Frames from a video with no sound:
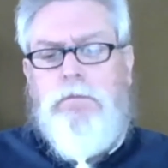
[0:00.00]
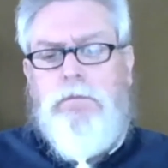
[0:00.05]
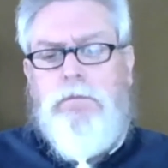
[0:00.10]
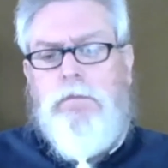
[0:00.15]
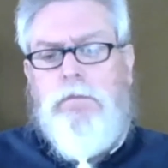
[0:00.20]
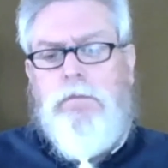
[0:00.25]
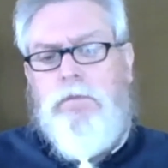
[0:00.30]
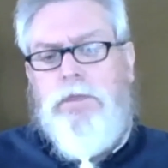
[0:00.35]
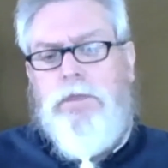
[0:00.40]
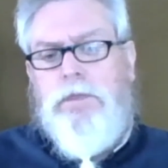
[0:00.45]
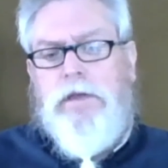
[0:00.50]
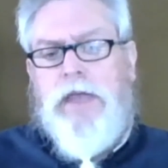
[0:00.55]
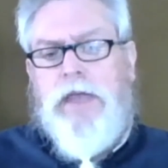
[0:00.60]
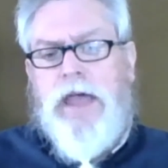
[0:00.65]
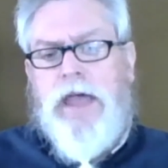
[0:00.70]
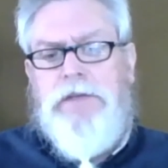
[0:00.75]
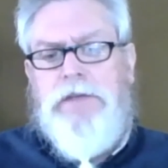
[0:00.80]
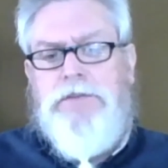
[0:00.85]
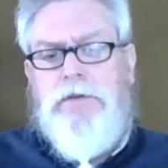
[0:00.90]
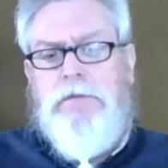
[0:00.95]
the
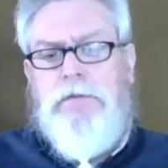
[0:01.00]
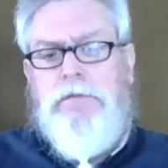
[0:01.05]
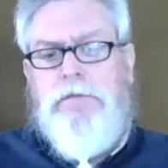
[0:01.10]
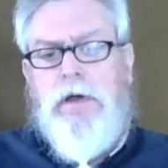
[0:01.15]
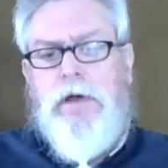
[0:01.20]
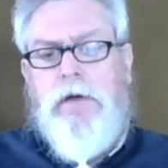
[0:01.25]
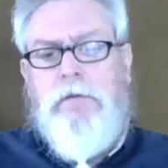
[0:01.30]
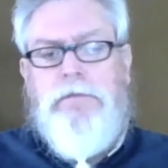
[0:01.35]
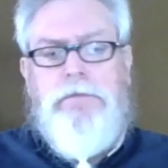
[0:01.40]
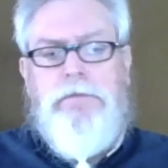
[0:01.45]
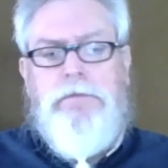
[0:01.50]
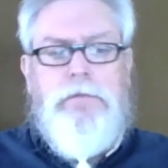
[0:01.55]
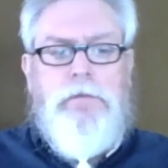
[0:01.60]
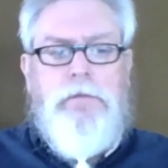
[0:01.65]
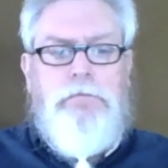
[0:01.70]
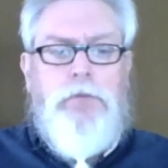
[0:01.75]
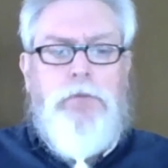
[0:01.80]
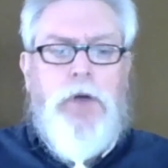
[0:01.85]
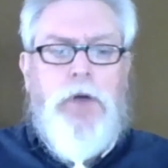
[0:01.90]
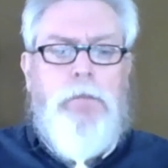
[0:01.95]
kinds of
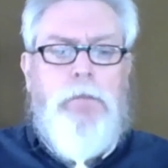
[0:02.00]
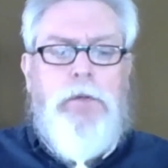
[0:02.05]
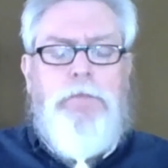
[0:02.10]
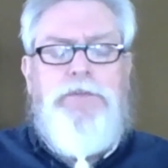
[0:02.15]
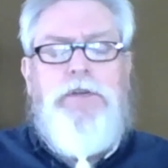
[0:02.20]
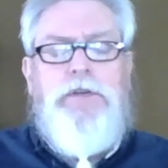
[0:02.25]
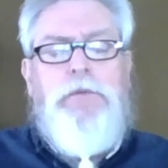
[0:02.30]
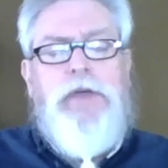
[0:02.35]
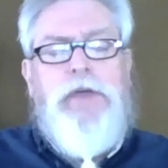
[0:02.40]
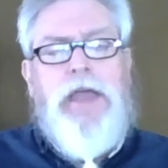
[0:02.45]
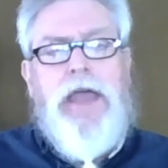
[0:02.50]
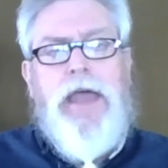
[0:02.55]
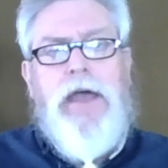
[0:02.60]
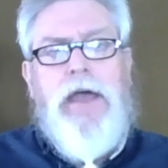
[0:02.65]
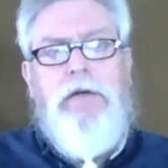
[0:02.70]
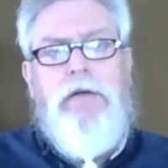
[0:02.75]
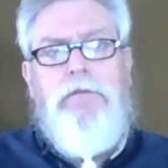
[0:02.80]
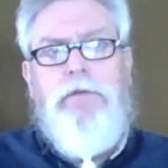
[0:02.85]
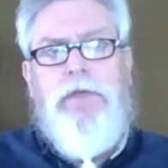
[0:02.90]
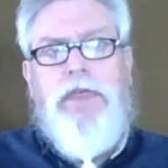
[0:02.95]
problems that we
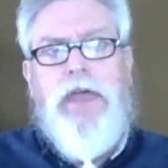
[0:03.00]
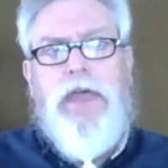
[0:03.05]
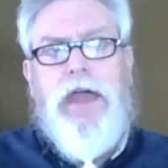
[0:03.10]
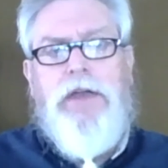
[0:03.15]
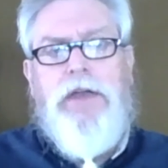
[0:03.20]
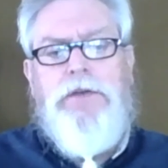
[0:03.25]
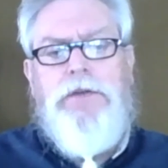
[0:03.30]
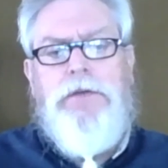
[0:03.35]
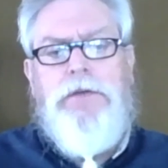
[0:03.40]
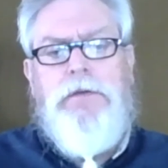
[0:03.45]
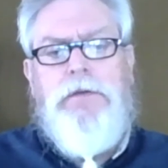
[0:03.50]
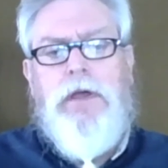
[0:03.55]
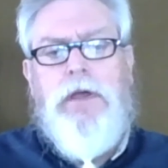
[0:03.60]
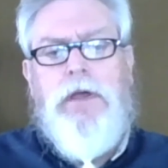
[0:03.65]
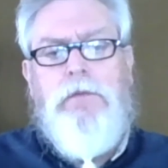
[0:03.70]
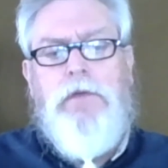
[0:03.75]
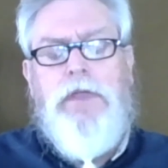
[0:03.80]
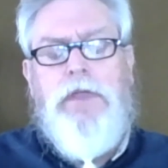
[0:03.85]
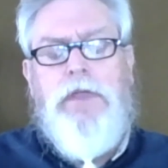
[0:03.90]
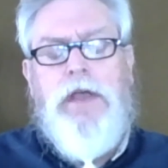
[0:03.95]
have with
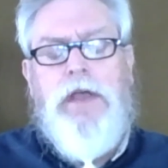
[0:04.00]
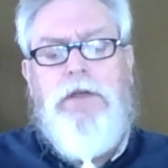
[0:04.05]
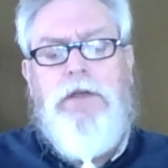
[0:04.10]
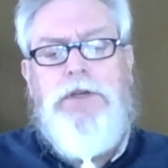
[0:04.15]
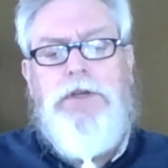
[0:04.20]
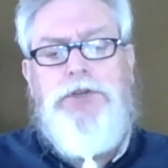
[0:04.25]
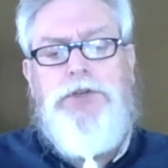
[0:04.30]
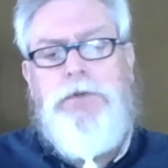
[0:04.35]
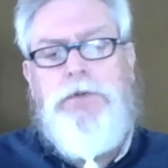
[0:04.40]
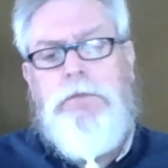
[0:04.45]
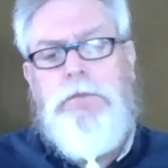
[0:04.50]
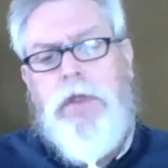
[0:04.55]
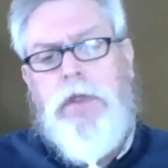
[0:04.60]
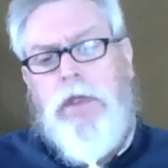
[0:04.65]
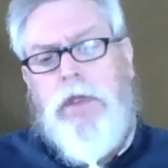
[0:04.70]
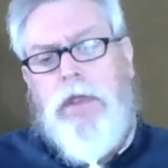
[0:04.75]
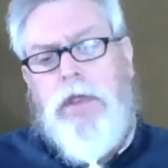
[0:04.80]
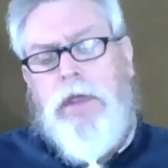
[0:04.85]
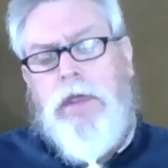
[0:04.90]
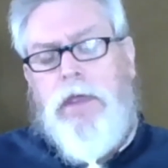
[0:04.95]
that condition.
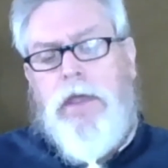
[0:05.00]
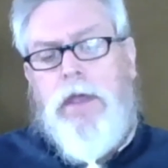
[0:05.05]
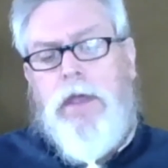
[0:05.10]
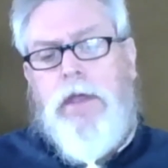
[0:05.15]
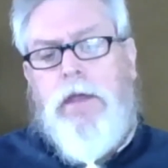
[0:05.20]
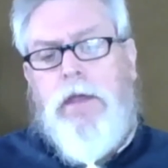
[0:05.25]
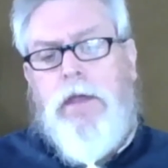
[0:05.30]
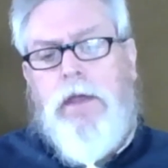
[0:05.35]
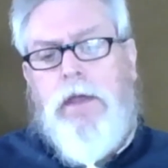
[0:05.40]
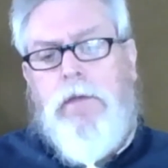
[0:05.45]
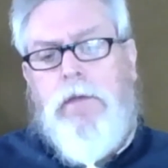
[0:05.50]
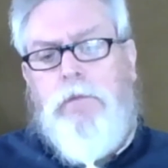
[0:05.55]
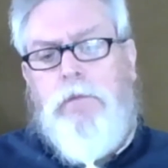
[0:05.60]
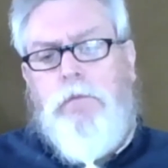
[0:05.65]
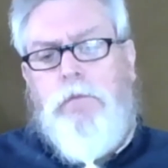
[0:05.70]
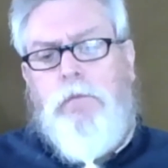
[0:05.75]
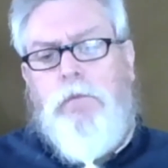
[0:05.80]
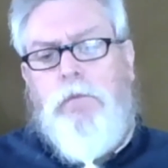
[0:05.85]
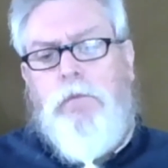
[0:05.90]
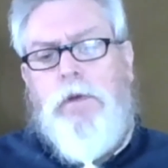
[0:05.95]

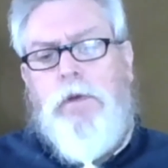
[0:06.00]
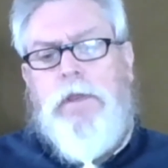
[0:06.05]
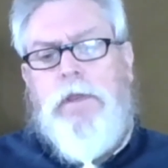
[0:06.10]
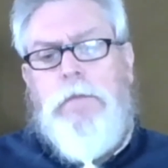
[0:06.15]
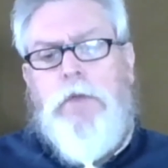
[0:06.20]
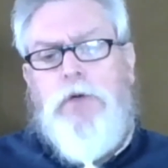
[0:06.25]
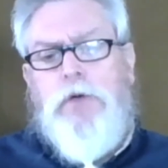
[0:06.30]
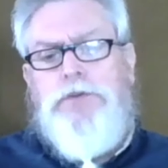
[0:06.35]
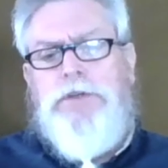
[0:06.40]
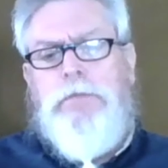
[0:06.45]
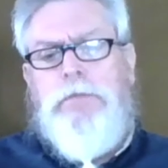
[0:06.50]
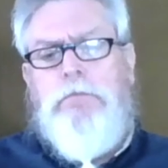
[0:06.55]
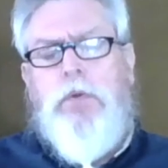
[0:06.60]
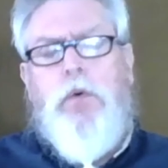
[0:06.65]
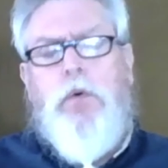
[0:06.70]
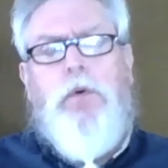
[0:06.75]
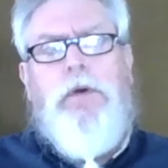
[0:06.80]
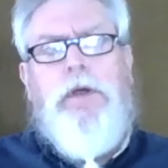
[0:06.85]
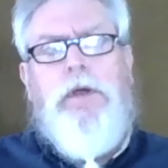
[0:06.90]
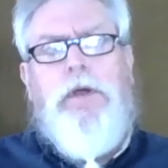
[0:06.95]
One of the most
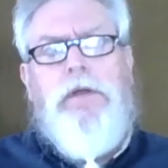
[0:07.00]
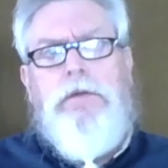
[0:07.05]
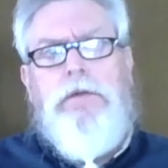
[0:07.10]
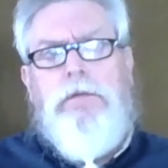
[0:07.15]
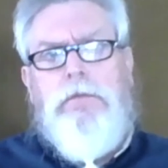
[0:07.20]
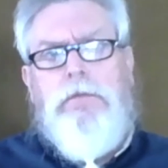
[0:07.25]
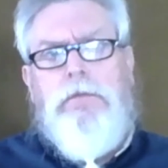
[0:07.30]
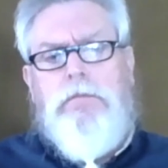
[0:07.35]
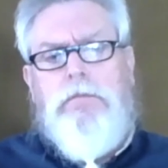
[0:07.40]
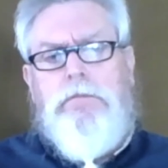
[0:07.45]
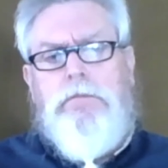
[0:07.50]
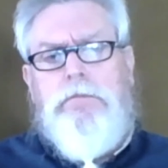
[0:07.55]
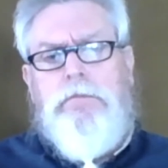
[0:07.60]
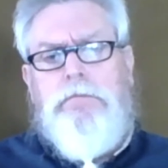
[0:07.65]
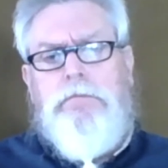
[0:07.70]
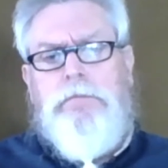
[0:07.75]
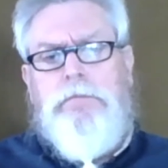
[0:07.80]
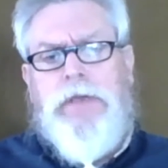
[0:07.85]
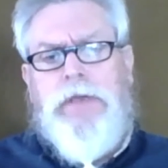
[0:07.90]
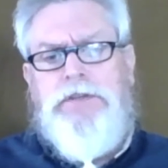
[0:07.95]
important
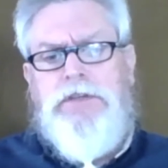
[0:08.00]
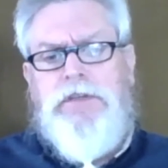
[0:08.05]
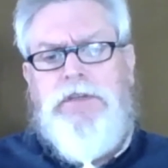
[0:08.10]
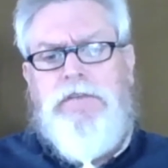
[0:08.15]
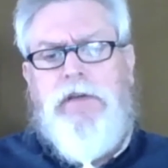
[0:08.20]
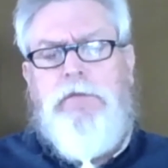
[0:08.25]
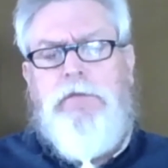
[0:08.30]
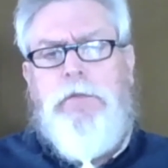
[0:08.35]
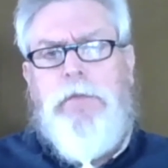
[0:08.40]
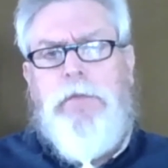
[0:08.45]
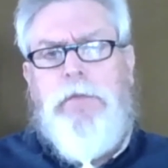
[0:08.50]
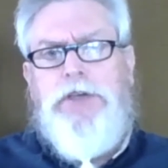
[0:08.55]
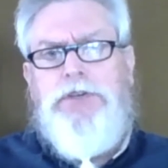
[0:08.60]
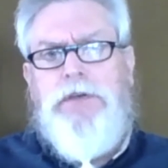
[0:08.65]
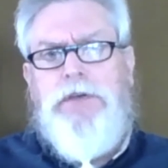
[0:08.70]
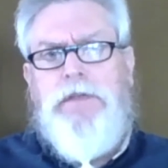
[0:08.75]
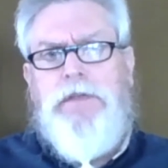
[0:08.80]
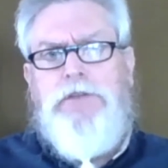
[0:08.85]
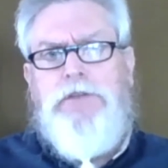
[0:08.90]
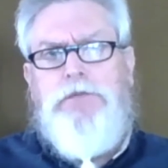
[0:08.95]
pieces of information
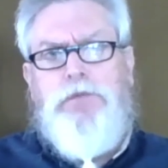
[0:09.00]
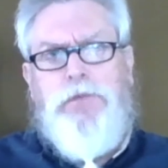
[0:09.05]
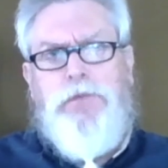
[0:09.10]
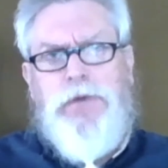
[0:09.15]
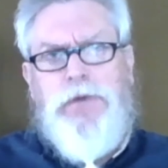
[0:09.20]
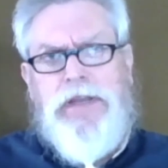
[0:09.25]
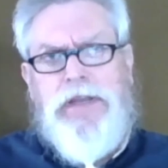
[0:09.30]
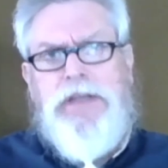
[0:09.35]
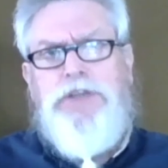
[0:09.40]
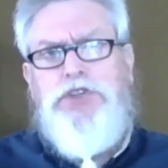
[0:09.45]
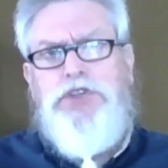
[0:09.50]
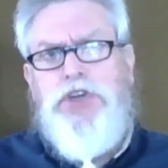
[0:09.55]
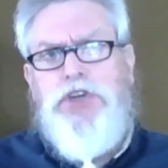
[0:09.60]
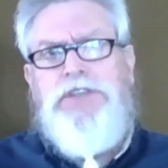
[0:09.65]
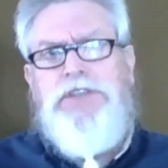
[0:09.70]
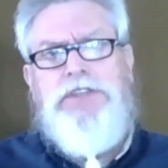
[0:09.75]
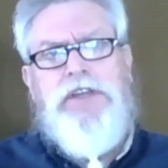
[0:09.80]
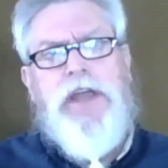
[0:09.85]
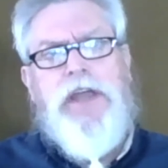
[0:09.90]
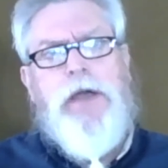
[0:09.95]
that's really
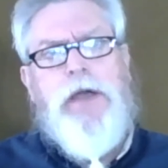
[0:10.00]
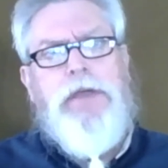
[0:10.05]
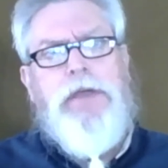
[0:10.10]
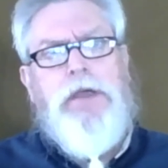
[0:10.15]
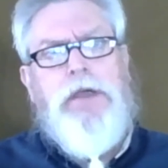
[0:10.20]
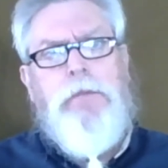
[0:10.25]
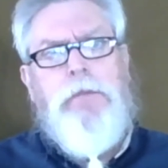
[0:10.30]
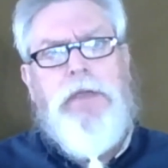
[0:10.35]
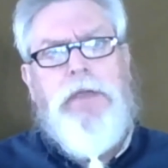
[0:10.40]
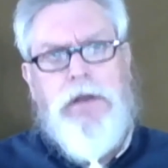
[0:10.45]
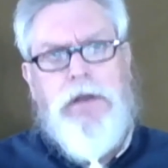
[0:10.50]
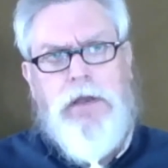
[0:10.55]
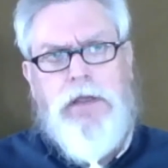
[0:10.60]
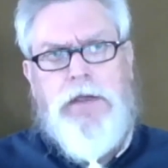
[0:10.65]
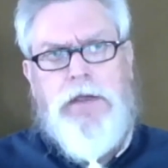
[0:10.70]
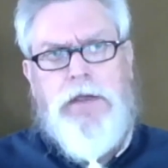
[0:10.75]
just now becoming clear